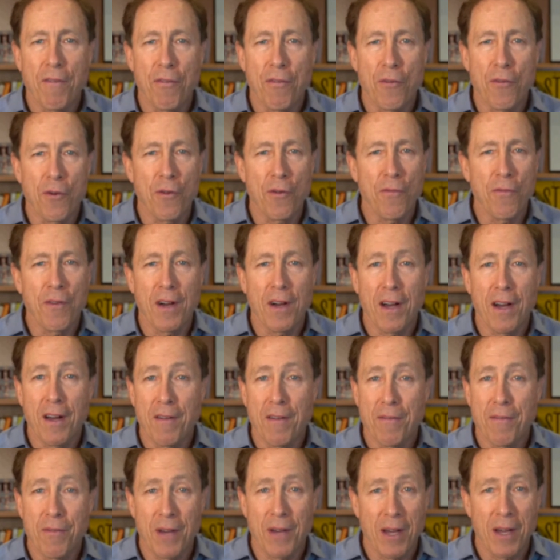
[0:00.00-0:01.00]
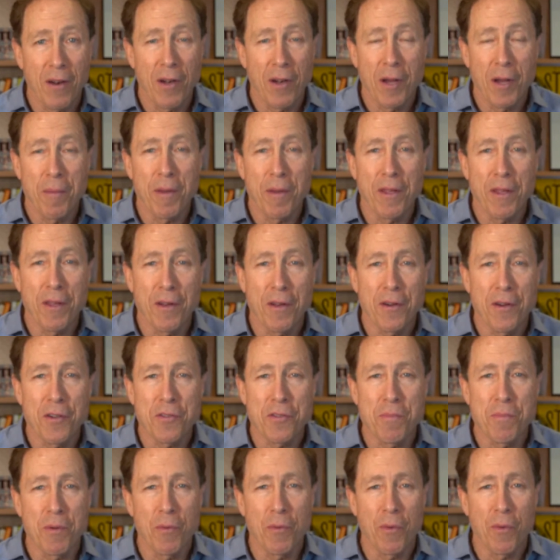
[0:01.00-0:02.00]
35, I don't know how many years,
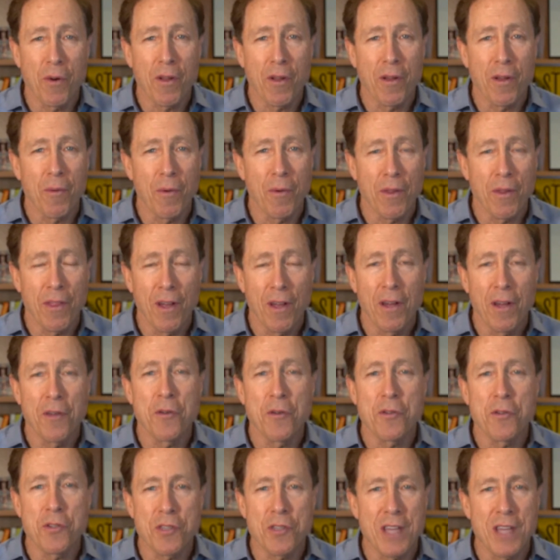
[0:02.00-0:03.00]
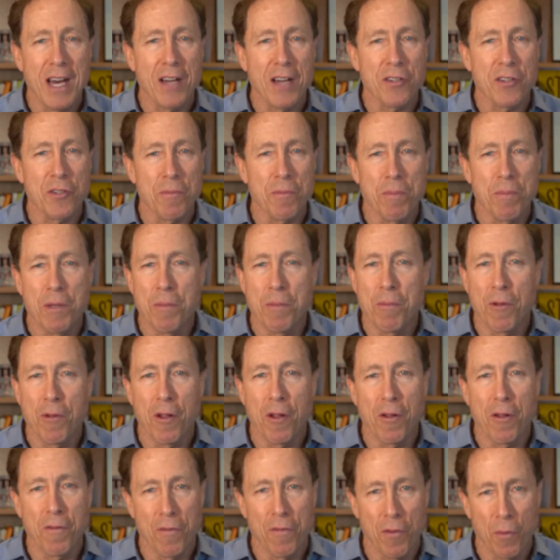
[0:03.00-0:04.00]
been working with hundreds of thousands of people all
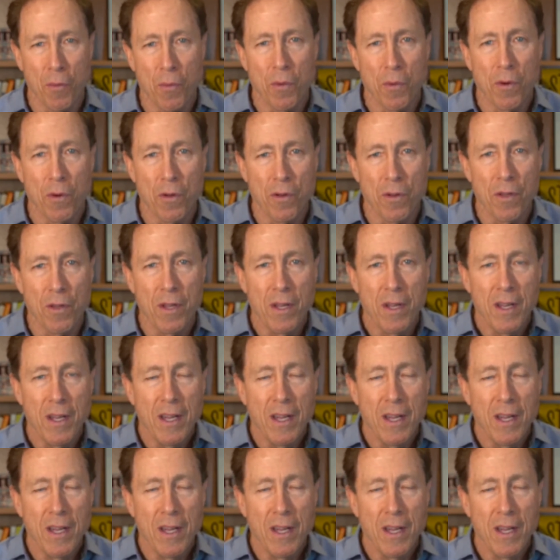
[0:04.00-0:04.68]
over the world.